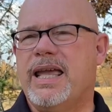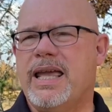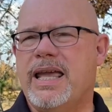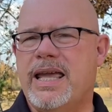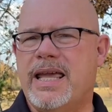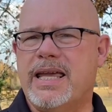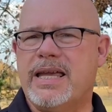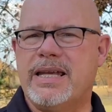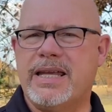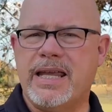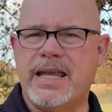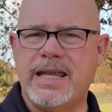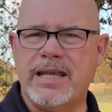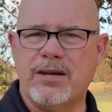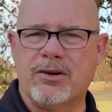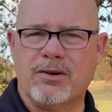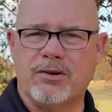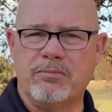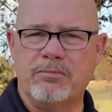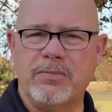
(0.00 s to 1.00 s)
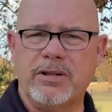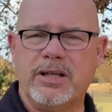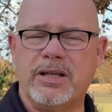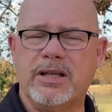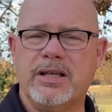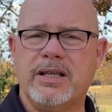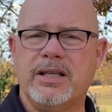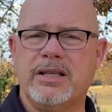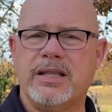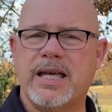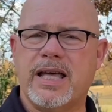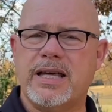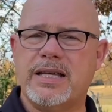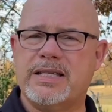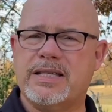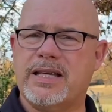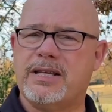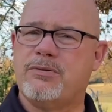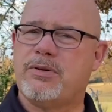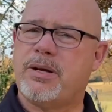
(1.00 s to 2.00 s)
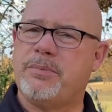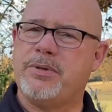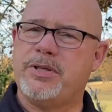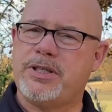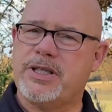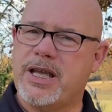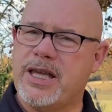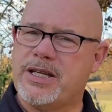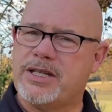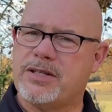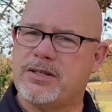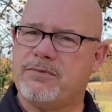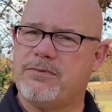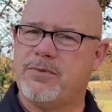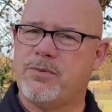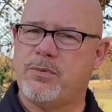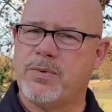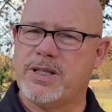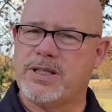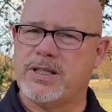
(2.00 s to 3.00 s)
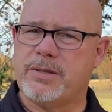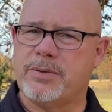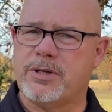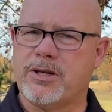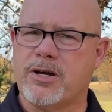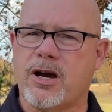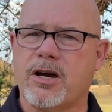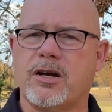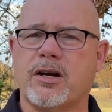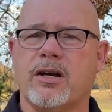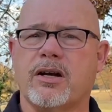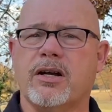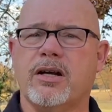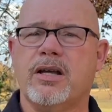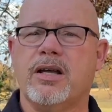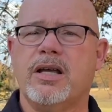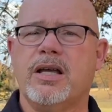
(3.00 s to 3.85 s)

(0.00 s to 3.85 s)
and him that is in reputation for wisdom and honor.